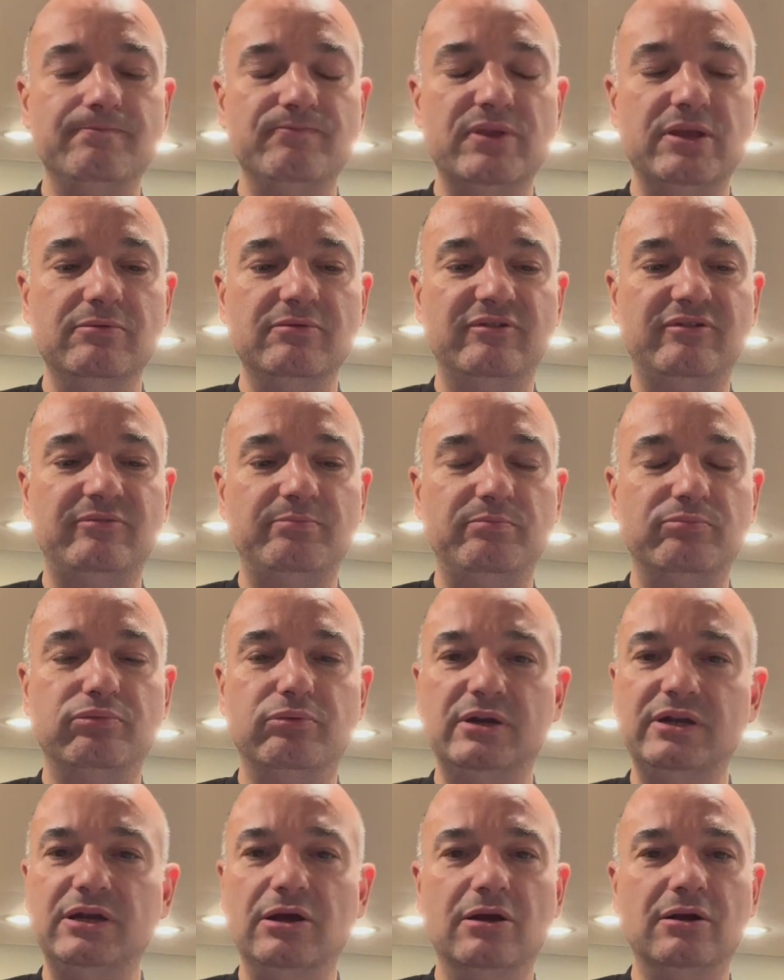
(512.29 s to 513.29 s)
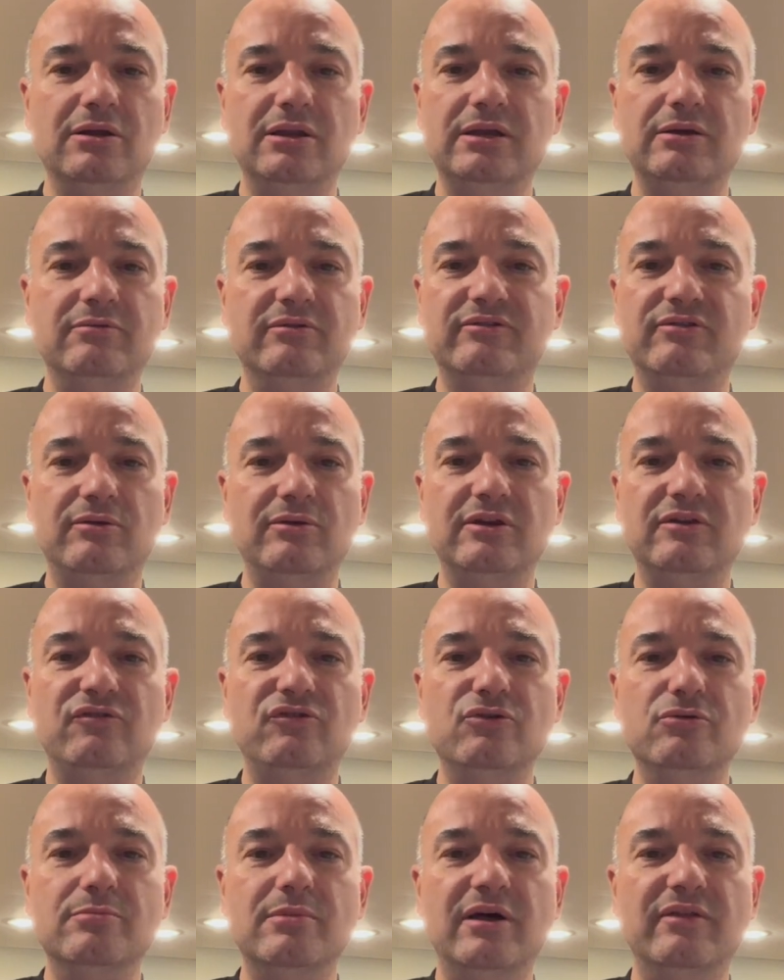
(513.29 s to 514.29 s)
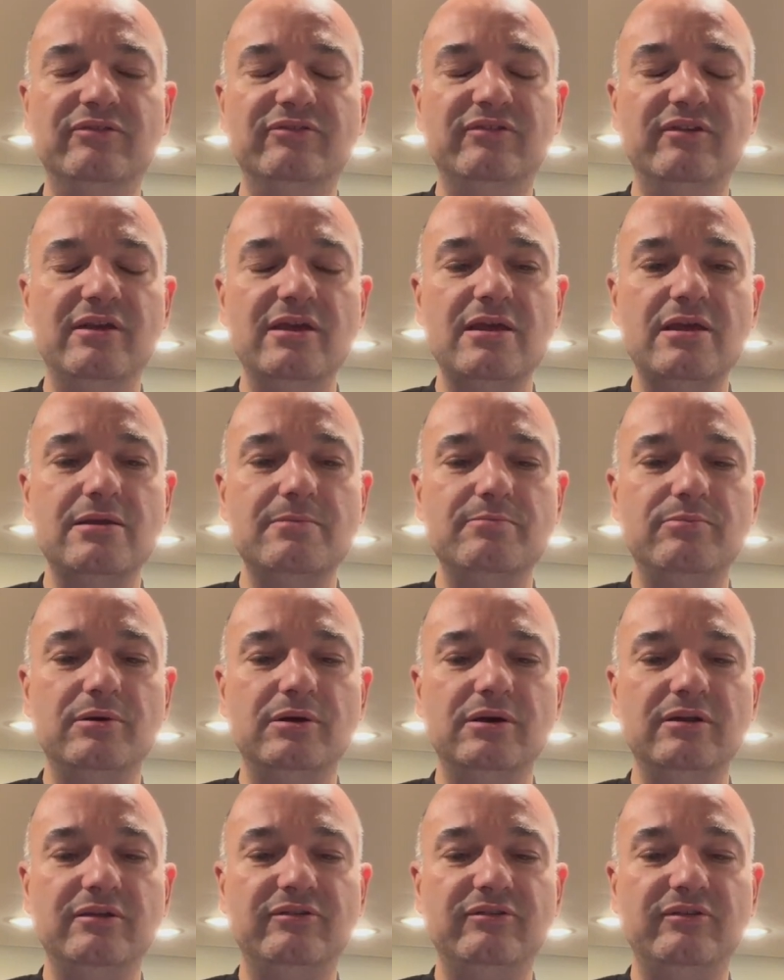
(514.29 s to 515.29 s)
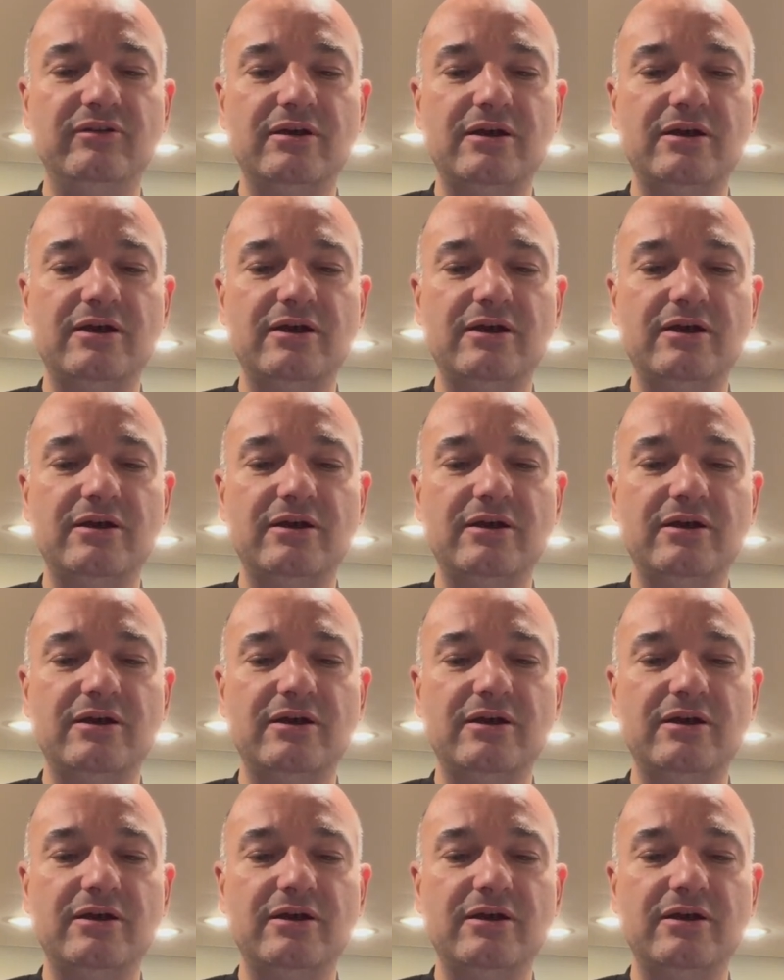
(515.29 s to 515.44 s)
It was pretty early. It was only 2 months in, but